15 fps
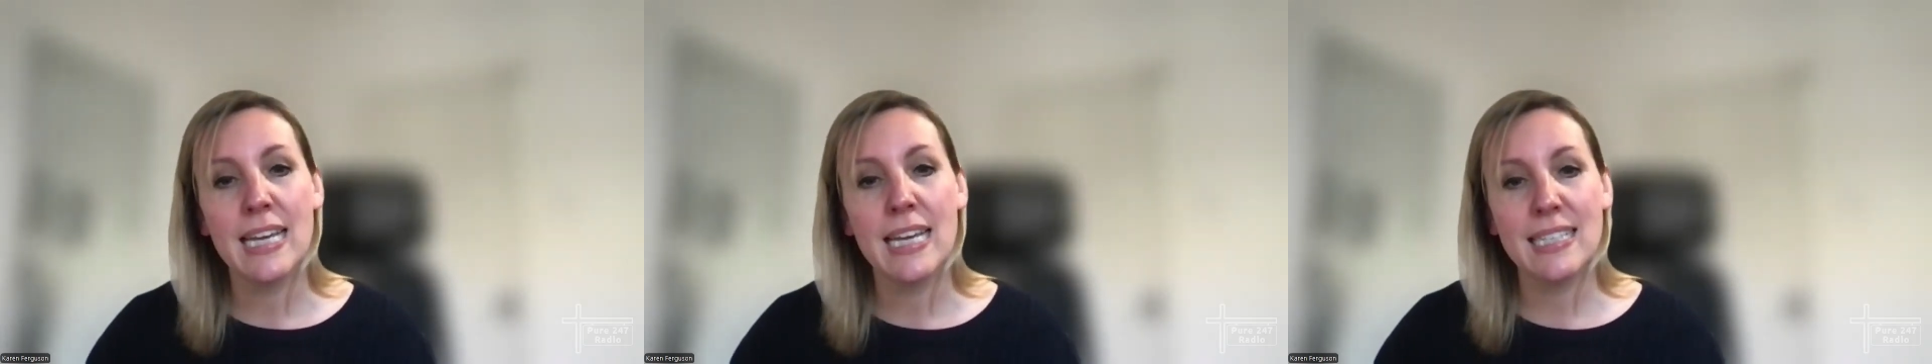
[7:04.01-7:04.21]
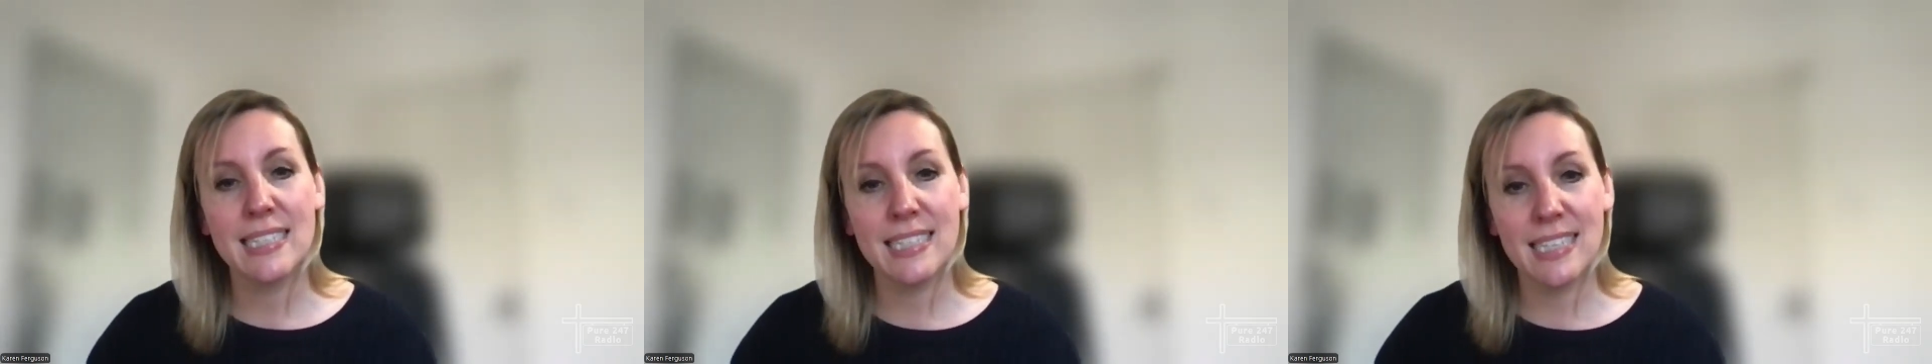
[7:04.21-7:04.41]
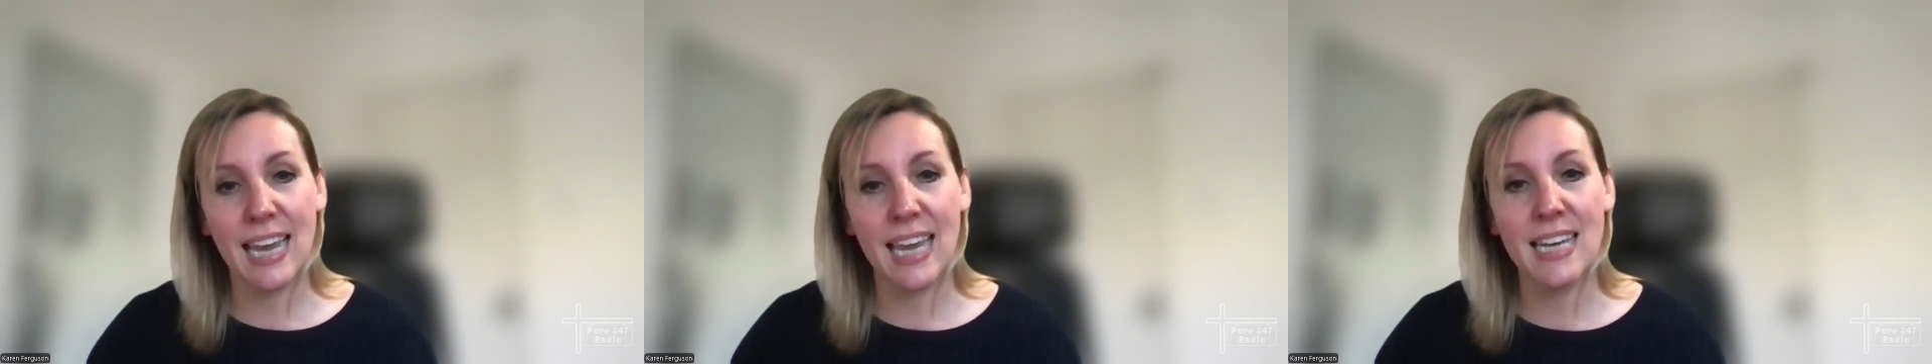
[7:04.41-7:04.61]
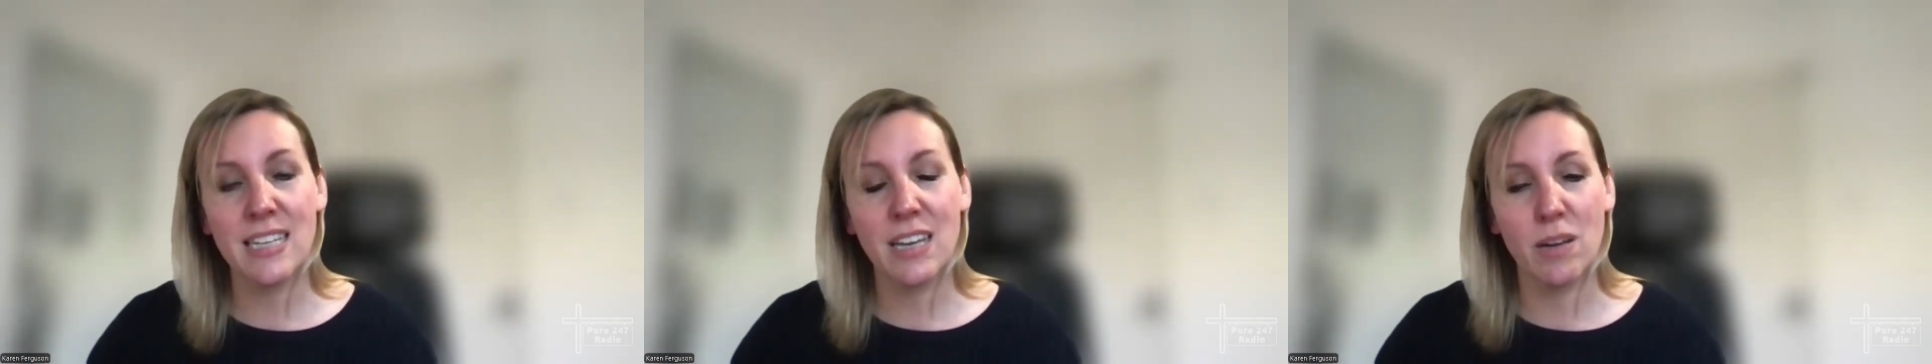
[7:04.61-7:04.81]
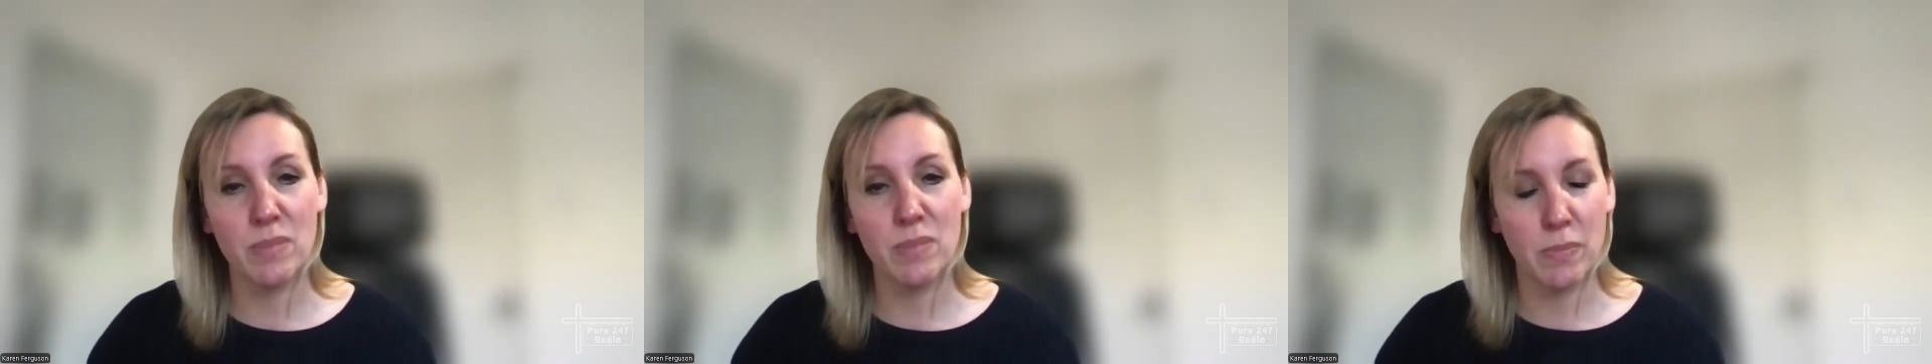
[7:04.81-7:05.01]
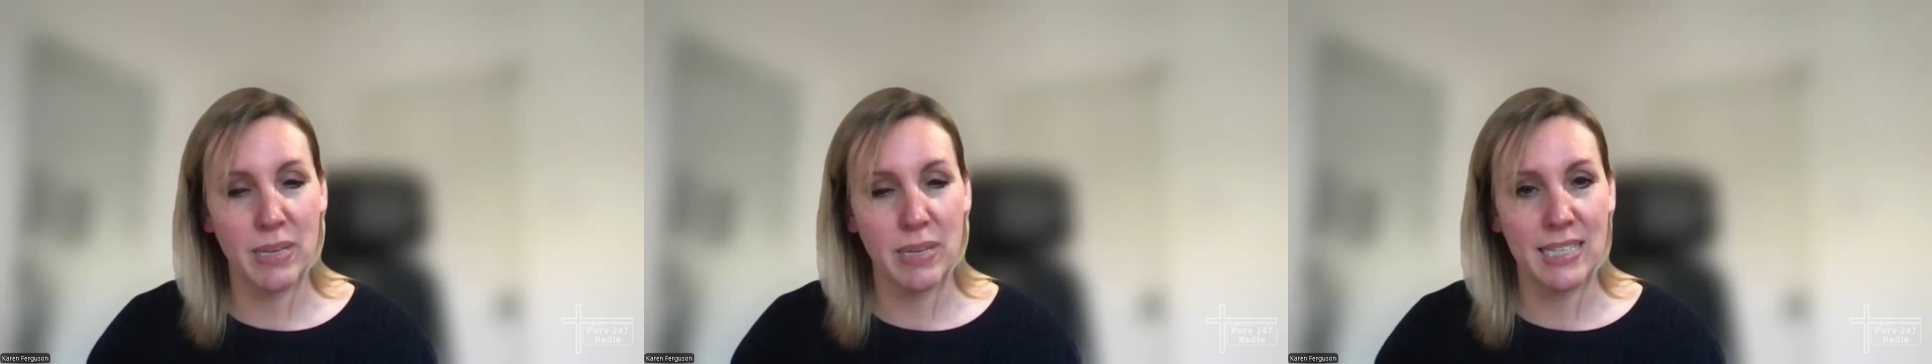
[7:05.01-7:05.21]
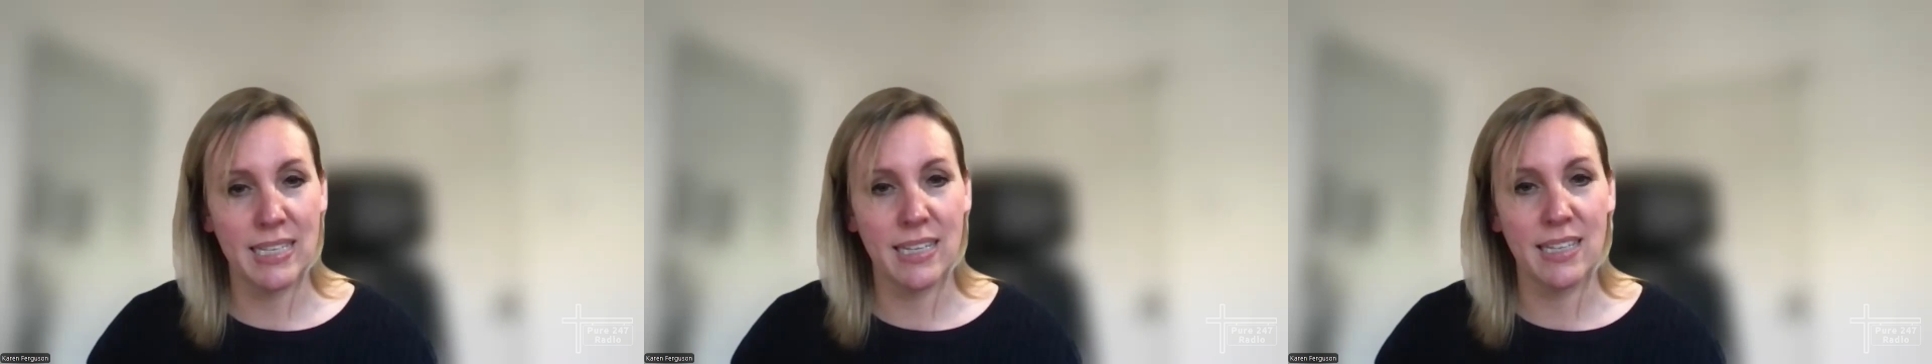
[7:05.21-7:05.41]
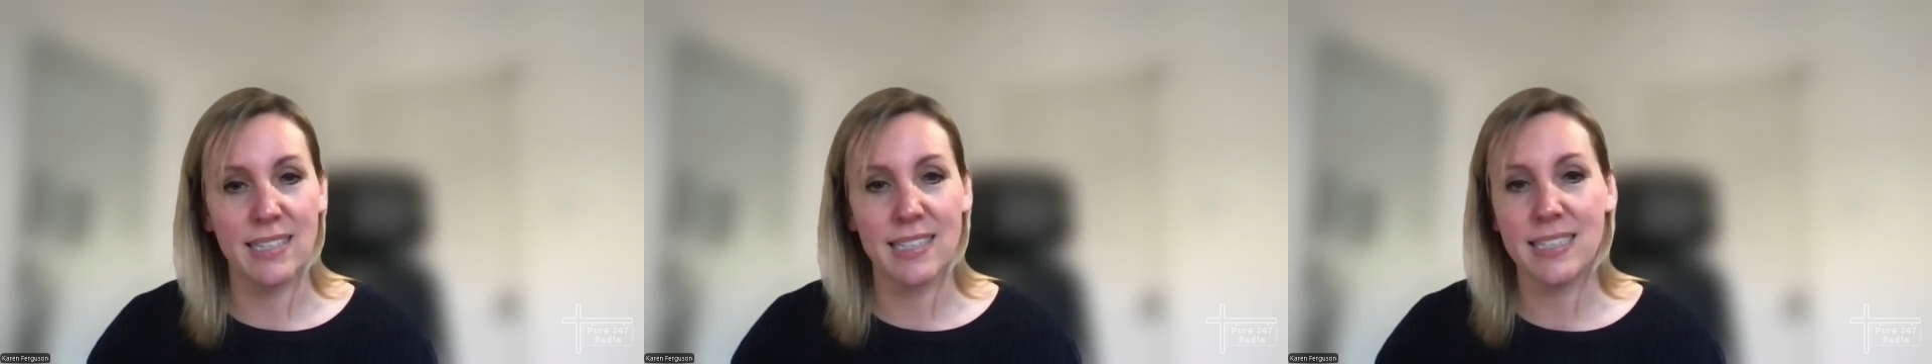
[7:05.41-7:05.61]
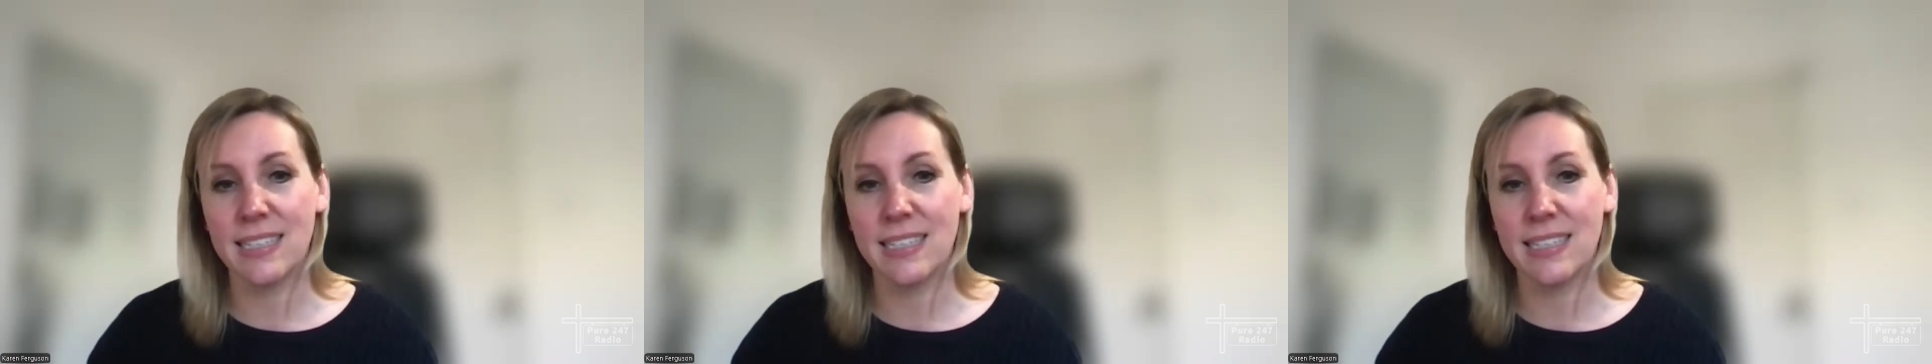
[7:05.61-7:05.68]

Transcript: stand up to busyness,